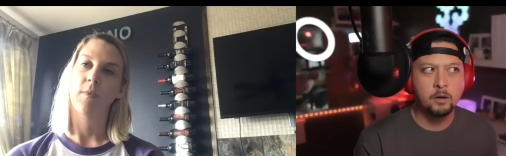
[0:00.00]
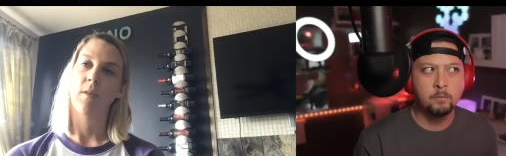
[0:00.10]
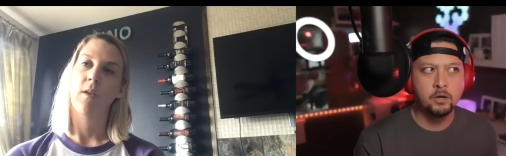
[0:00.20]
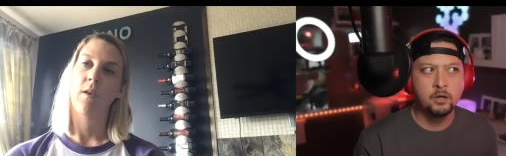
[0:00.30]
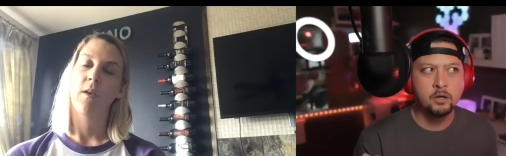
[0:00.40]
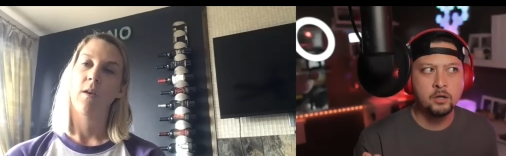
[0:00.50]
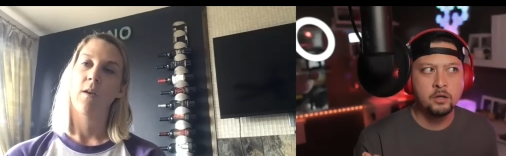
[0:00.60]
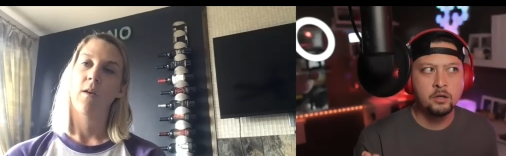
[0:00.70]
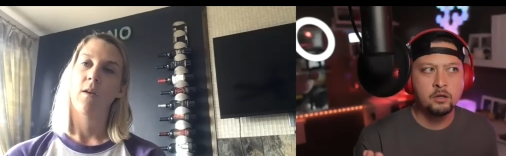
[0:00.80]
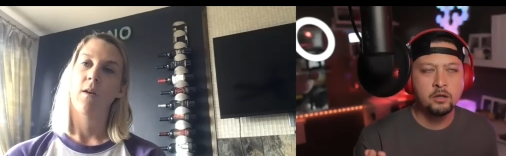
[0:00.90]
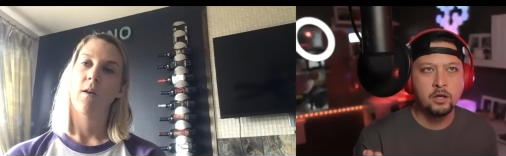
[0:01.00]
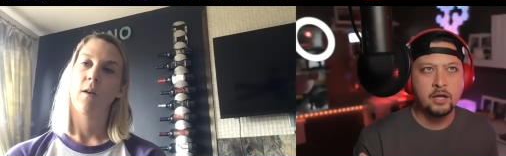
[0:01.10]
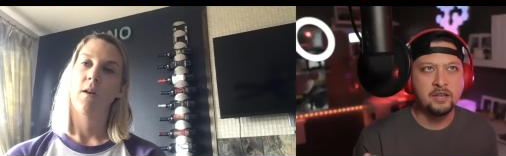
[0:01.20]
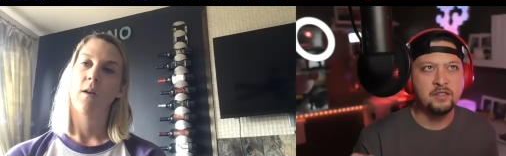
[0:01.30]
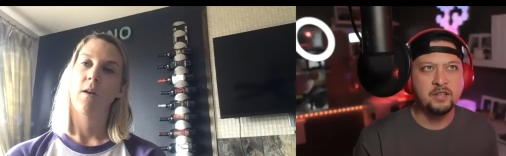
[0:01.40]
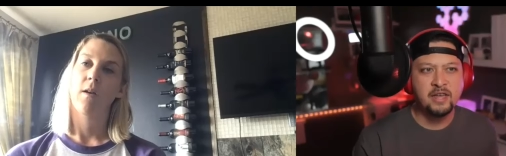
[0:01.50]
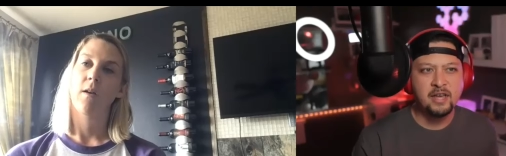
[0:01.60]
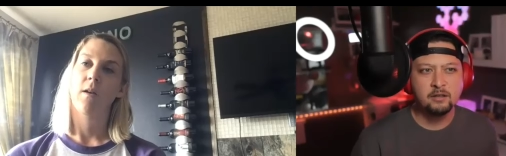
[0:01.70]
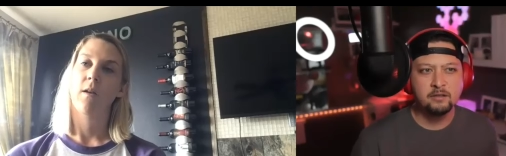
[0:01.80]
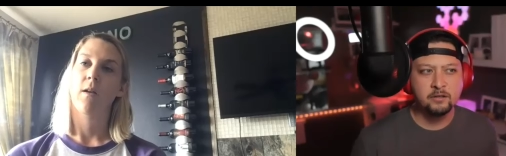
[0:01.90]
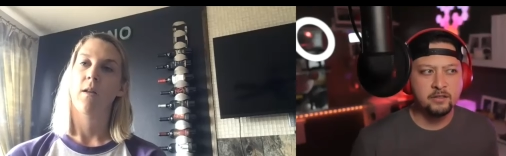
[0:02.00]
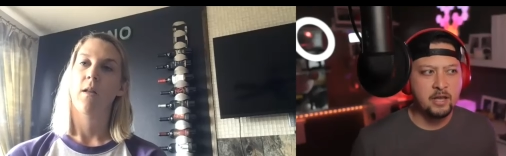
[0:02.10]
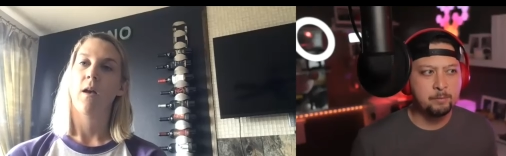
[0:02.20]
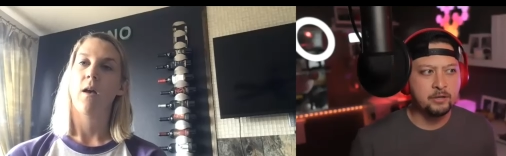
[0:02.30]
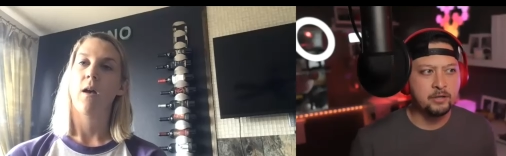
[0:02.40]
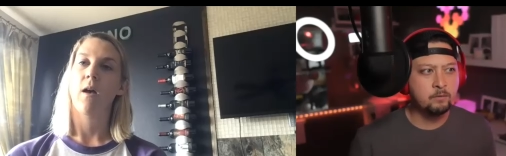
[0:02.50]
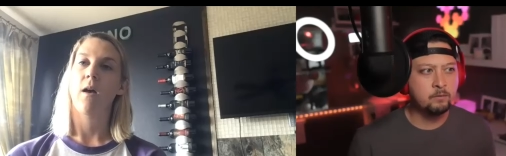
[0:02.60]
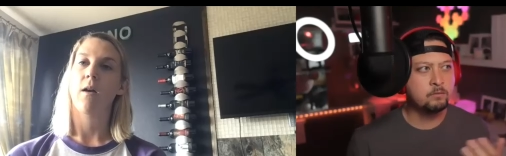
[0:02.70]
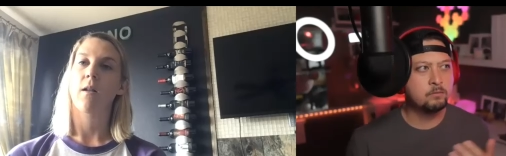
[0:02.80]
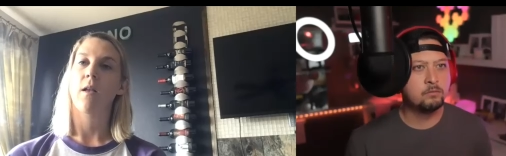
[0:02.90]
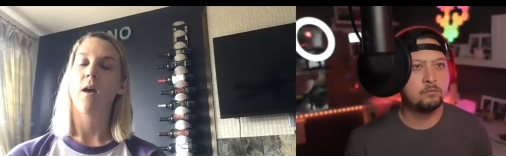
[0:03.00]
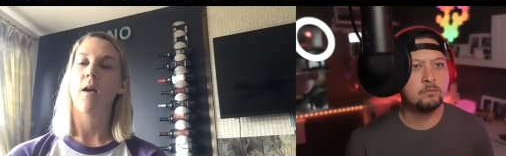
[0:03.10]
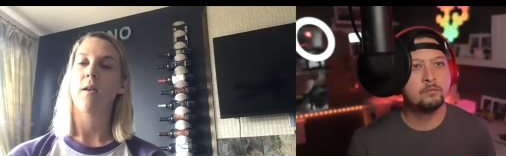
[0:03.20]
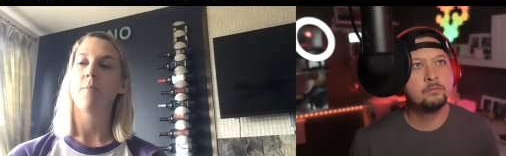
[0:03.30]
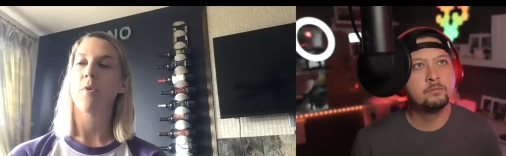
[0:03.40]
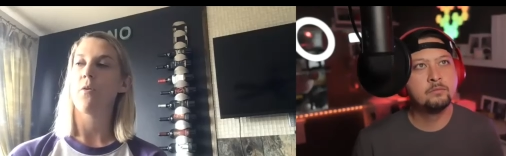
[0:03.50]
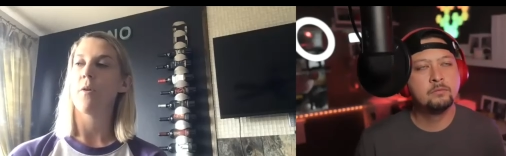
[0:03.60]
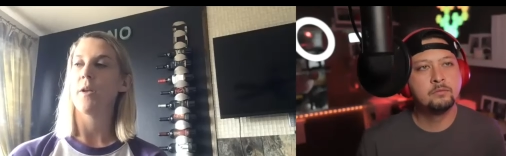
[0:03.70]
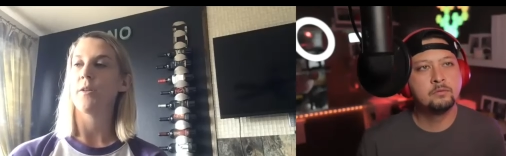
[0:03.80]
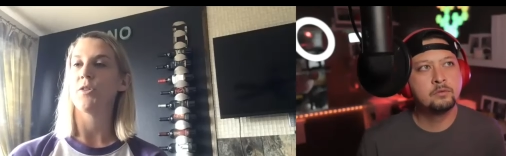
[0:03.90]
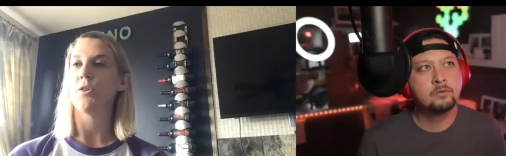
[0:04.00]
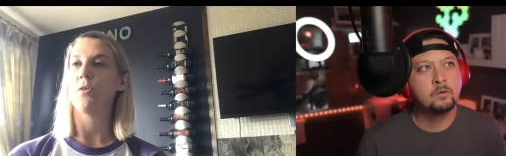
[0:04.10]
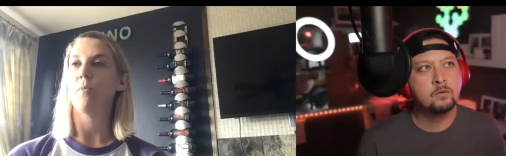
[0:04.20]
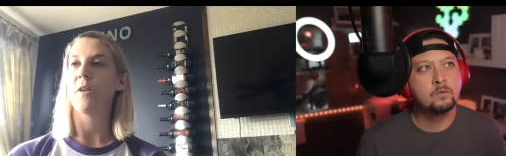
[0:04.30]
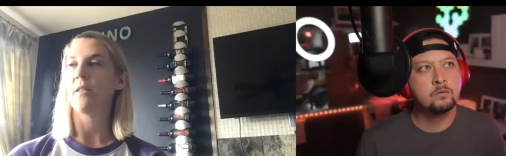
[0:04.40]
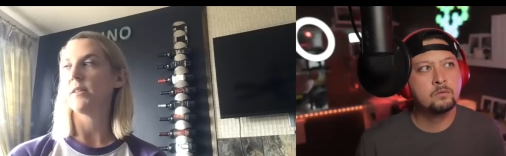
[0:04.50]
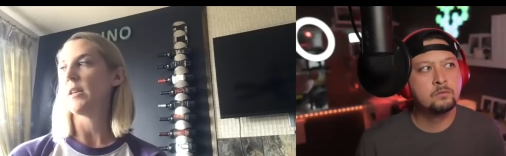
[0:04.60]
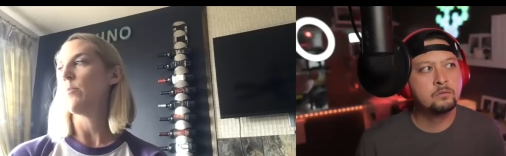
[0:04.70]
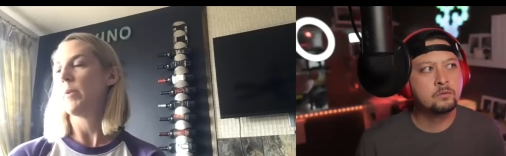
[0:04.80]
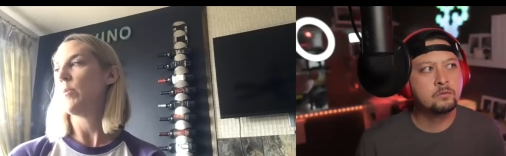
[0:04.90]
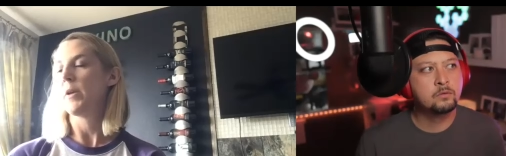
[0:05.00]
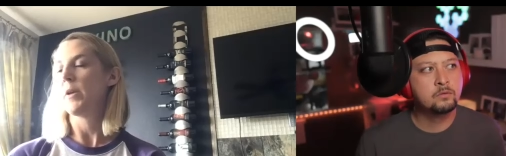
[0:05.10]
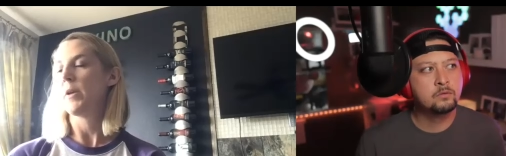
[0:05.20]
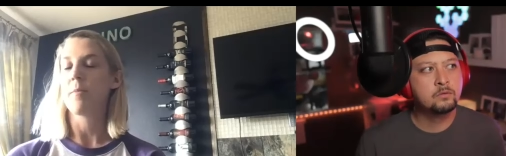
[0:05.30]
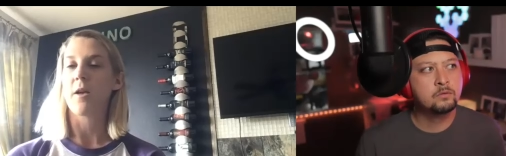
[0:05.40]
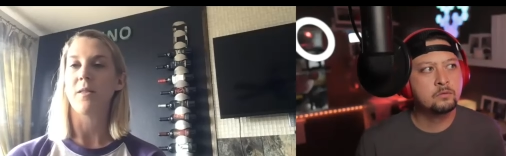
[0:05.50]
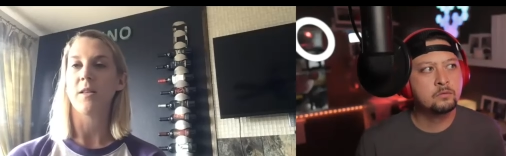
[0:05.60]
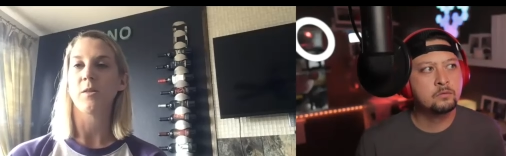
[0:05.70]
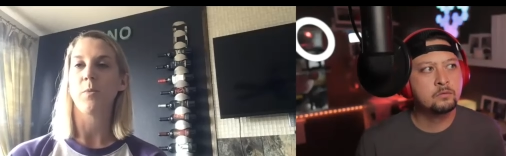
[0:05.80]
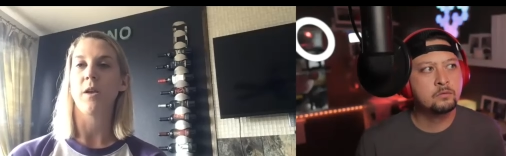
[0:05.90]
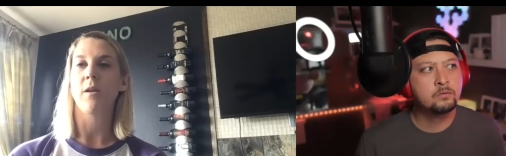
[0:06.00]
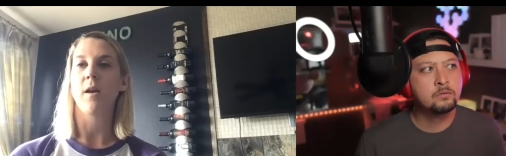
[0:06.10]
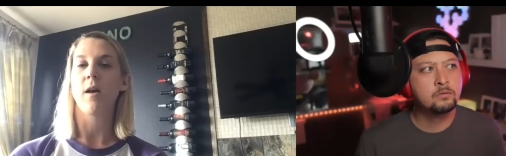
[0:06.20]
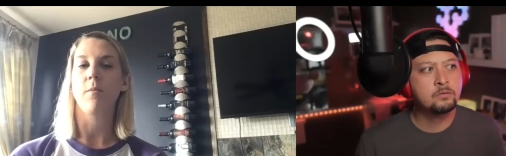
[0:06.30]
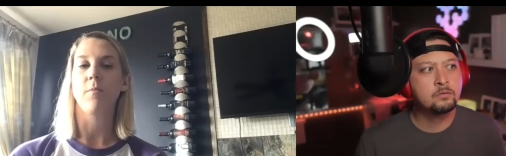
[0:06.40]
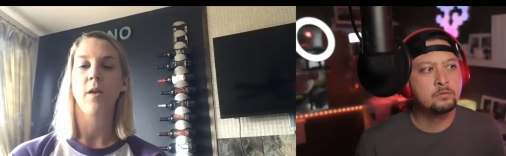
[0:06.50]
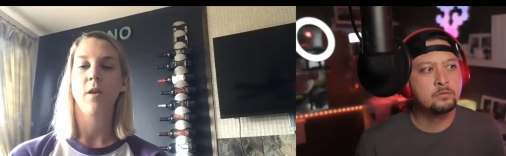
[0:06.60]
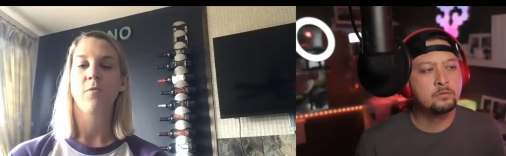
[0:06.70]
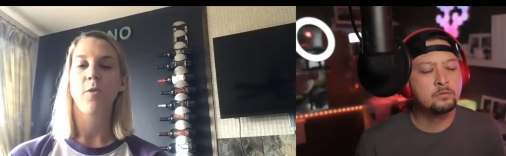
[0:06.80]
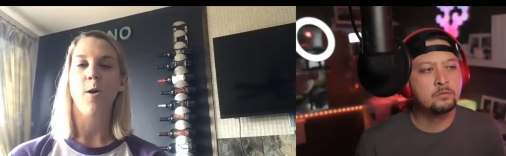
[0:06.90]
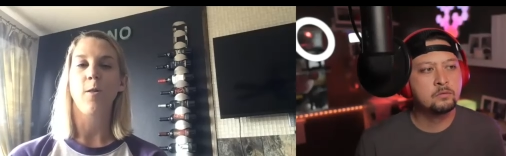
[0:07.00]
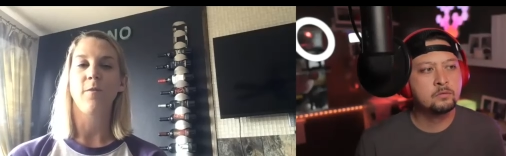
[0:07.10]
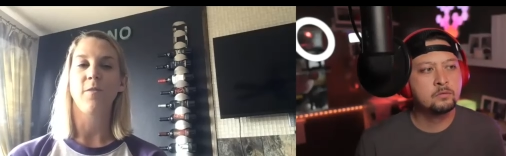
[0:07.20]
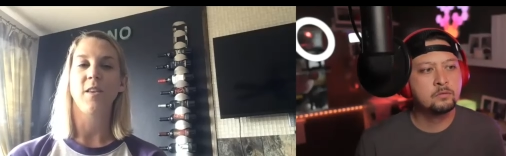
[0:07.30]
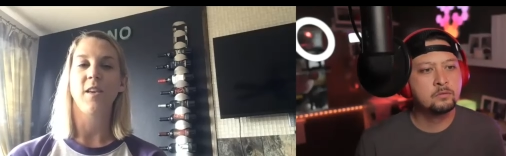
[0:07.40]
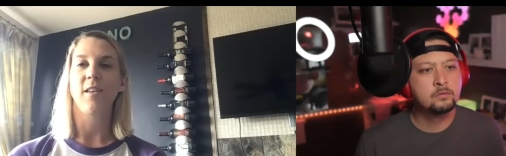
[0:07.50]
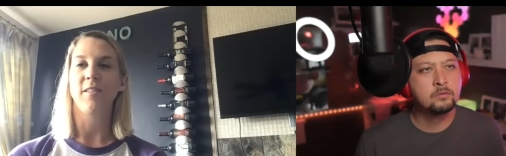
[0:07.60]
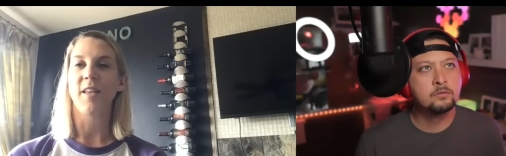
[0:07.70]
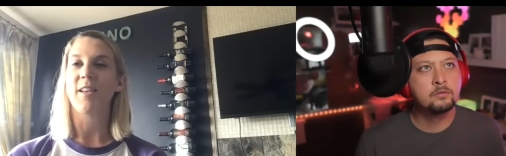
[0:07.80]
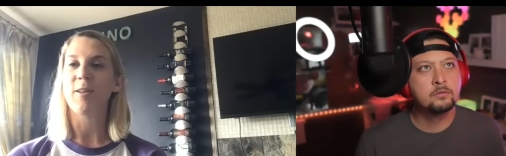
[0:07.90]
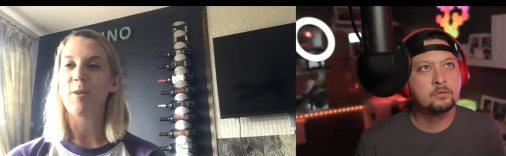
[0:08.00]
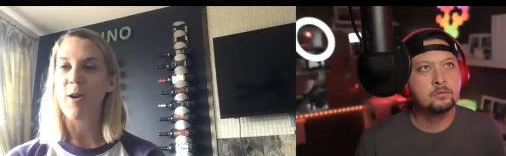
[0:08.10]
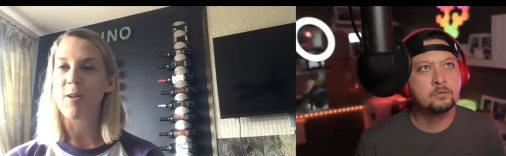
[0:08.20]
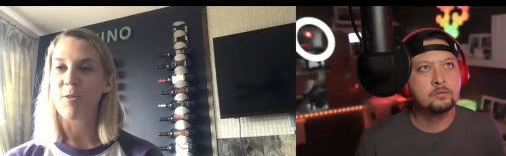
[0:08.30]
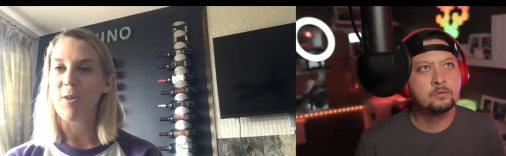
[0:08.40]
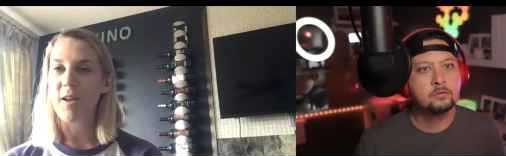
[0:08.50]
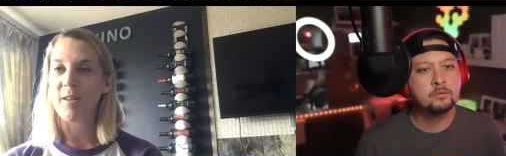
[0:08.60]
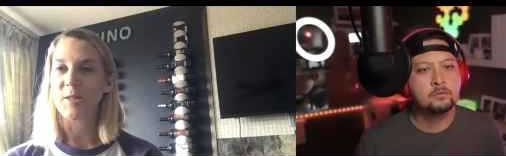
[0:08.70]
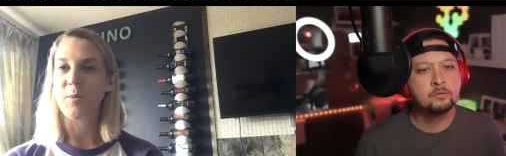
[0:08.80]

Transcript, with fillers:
Speaker 1: uh, anything like that? Is anything happening now?
Speaker 2: I am going to be, the sample will be coming out this week. Um, for all of the like kindergarten grads who